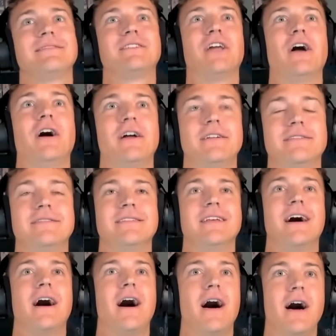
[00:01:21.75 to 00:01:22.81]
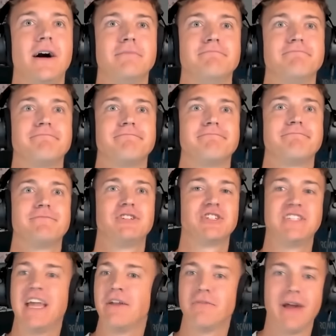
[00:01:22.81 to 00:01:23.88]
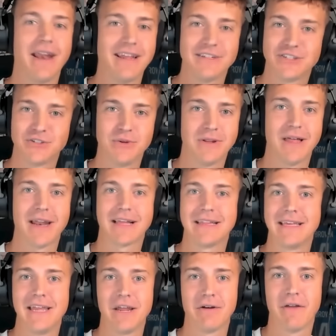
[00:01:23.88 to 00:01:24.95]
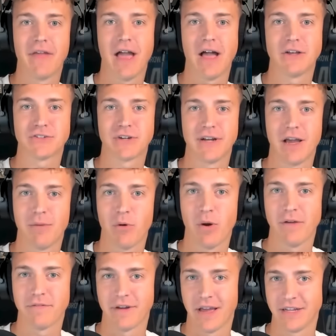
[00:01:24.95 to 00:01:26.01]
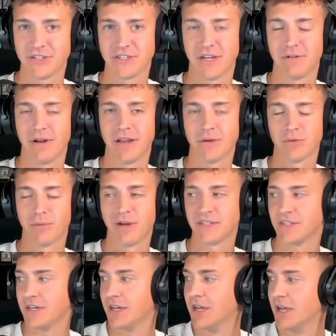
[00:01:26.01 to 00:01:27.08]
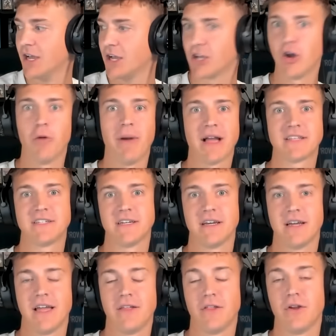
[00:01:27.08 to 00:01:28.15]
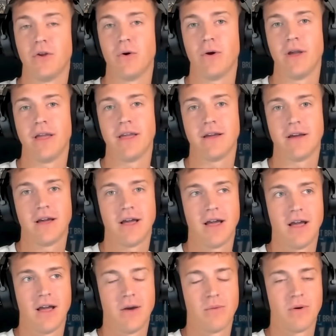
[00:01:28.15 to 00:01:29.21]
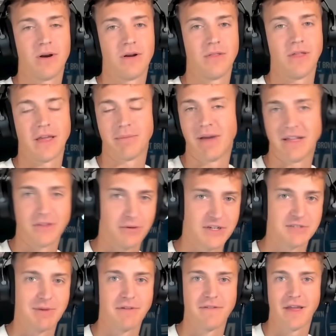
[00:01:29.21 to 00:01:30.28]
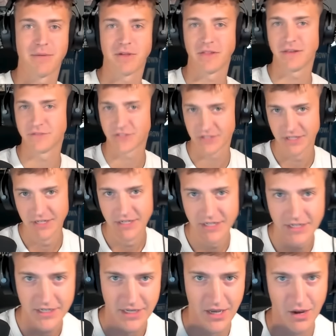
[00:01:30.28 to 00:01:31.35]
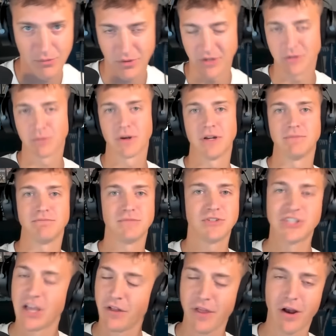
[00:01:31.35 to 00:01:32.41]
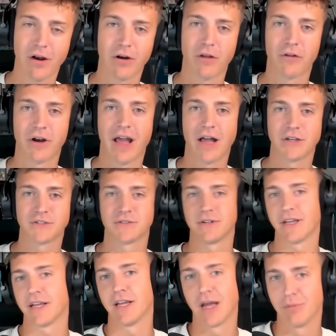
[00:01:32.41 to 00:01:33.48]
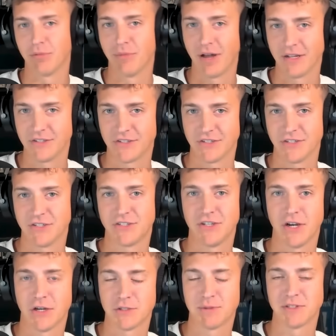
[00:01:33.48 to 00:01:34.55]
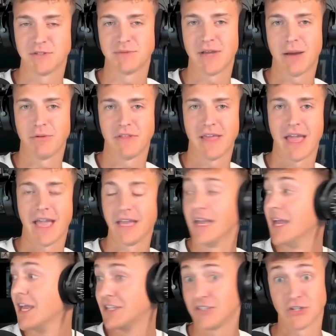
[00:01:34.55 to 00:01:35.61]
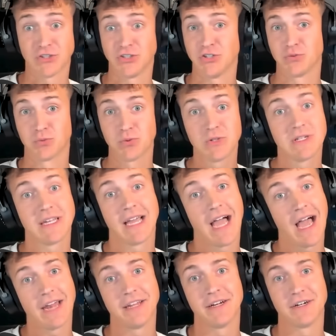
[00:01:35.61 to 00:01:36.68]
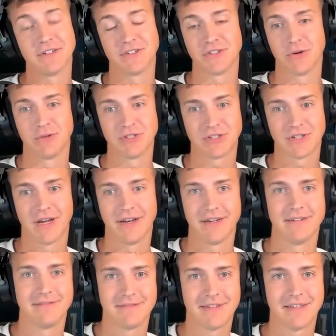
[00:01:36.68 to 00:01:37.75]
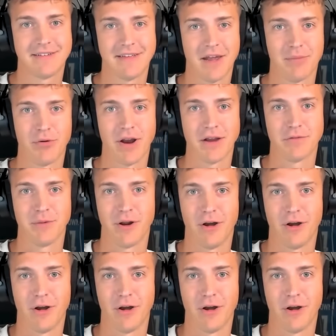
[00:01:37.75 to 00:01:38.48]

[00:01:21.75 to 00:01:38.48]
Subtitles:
It's good. Just getting ready, just doing a lot of cleaning around the house right now. My wife and I just getting ready. We're about to go back to Illinois, where like the rest of my family lives. Okay. We're gonna chill there at our other house for like a couple months and just, you know, spend some time with the gang. It's also just really hot here, so we're just trying to get a break from it